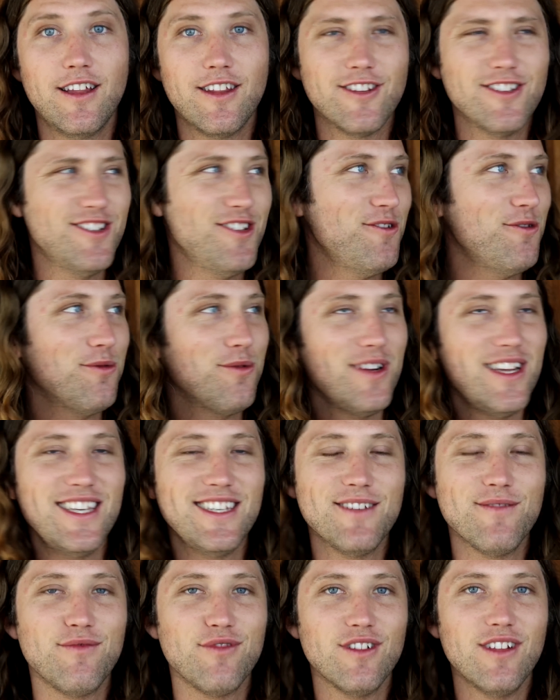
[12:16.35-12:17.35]
There's no
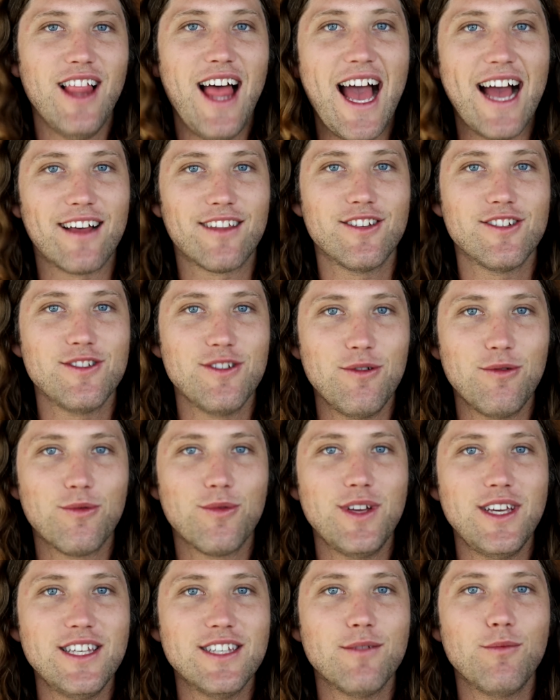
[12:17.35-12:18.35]
reason for lack. There's no
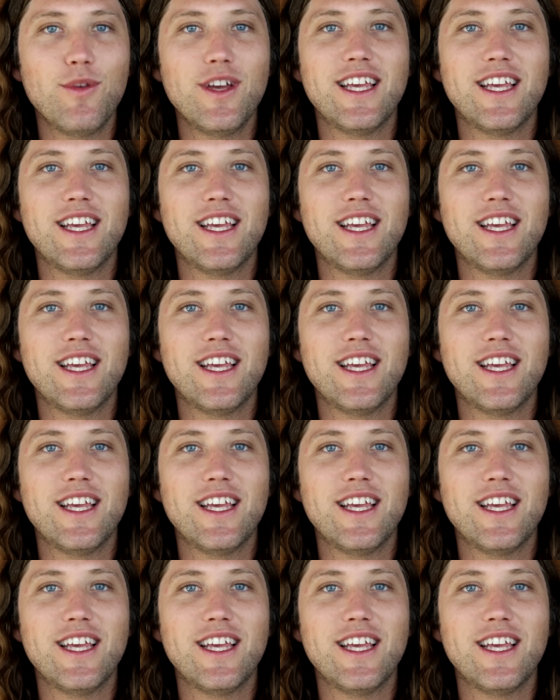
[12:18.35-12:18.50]
reason.